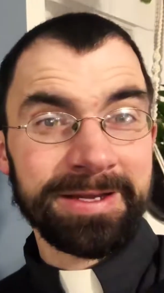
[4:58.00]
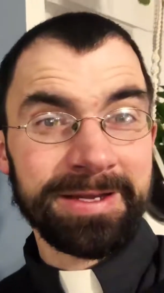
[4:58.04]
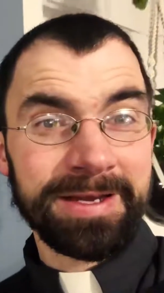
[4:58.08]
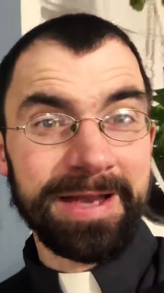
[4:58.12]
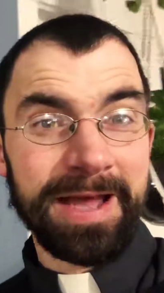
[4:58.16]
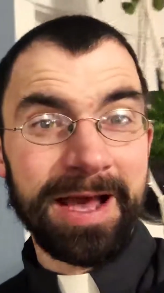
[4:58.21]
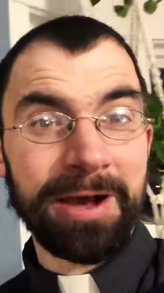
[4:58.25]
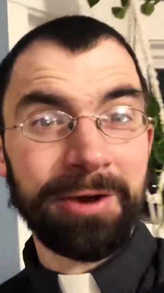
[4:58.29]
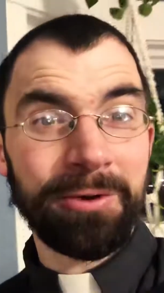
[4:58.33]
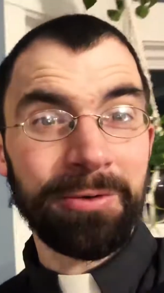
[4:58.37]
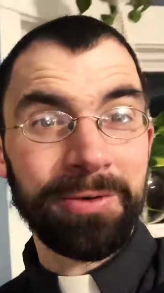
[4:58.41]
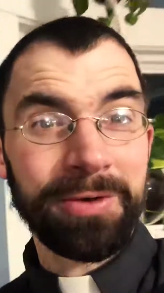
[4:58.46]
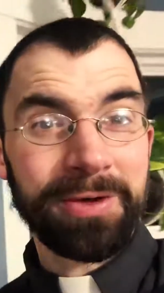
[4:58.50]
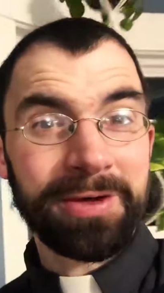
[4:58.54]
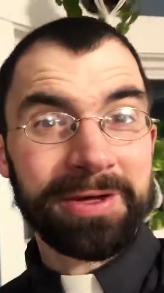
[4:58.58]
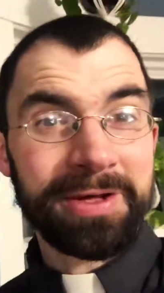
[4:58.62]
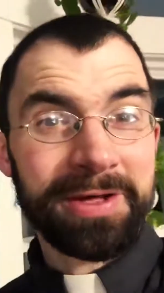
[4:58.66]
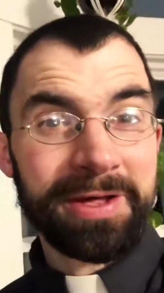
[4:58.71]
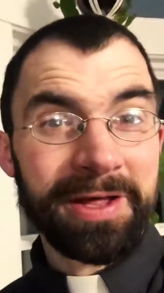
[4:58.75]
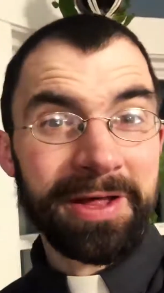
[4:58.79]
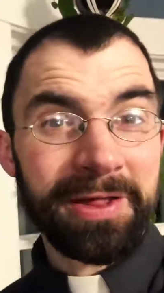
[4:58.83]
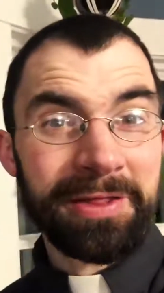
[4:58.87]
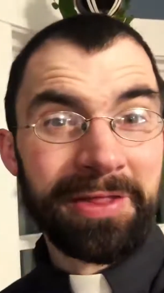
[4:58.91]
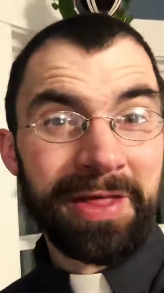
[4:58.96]
Now,
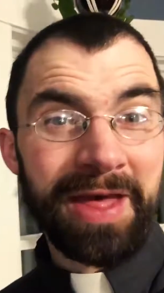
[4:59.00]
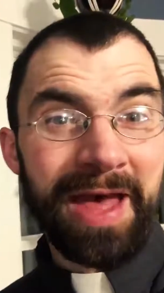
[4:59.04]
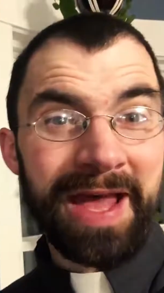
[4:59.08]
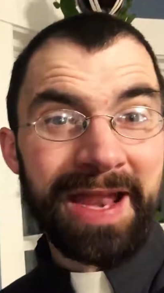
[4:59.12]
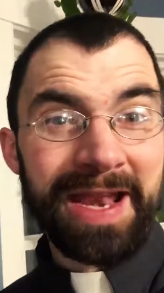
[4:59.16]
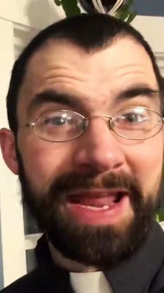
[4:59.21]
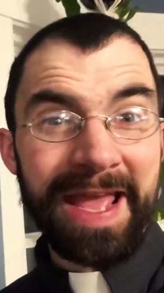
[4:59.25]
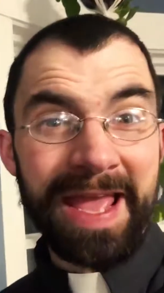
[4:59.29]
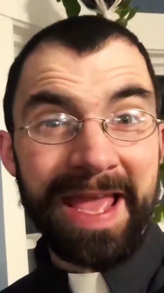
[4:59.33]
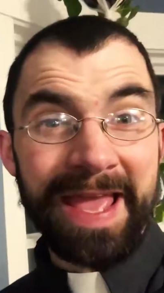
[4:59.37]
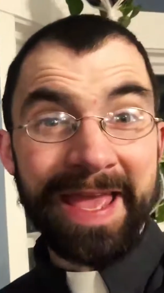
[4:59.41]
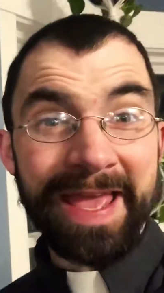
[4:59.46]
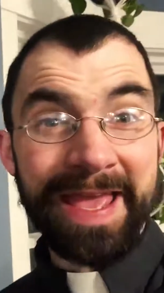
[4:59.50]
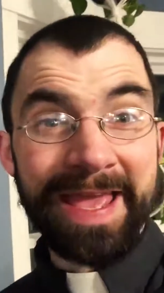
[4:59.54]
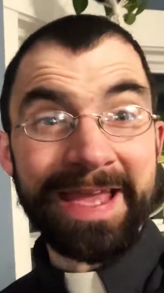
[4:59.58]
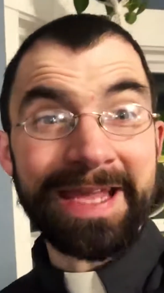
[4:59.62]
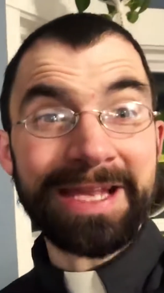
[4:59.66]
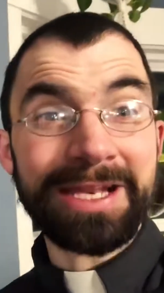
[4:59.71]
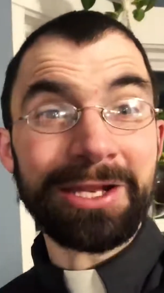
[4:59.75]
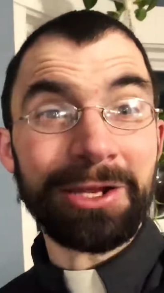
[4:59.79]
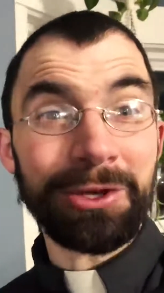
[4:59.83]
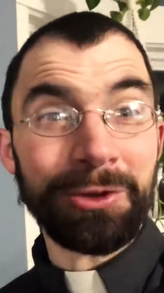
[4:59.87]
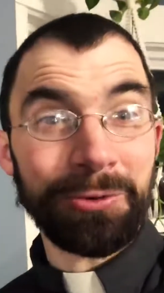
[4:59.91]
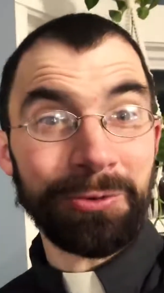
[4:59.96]
that
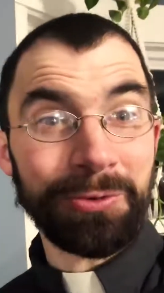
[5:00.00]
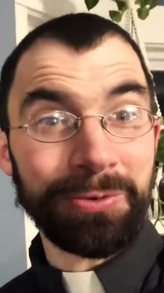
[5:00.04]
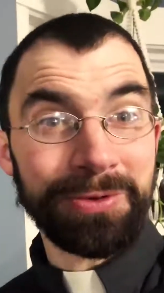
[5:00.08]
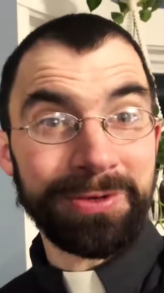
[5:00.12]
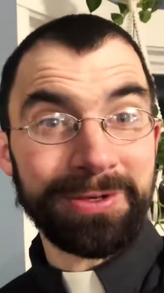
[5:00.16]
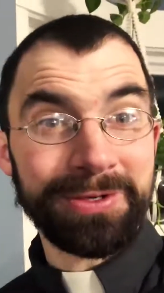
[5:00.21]
halo